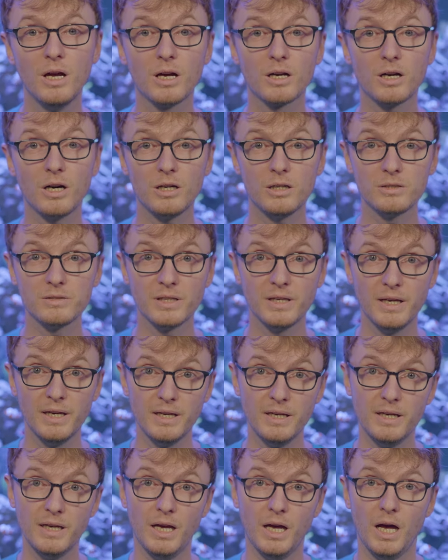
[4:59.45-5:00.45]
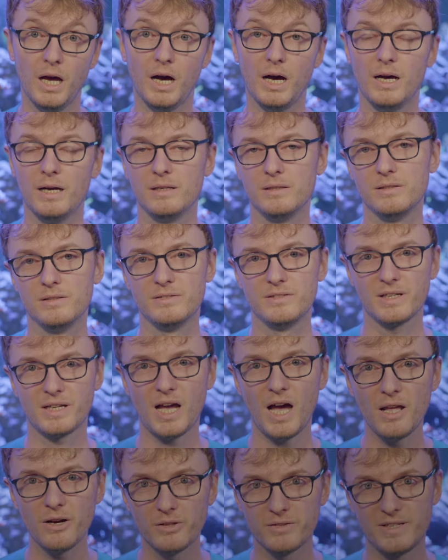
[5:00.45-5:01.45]
called uh,
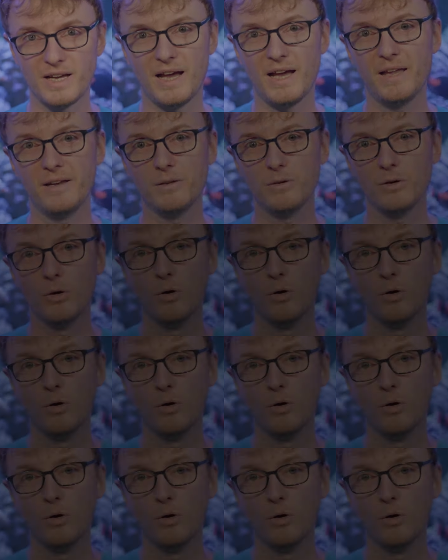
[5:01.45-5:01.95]
ziconotide,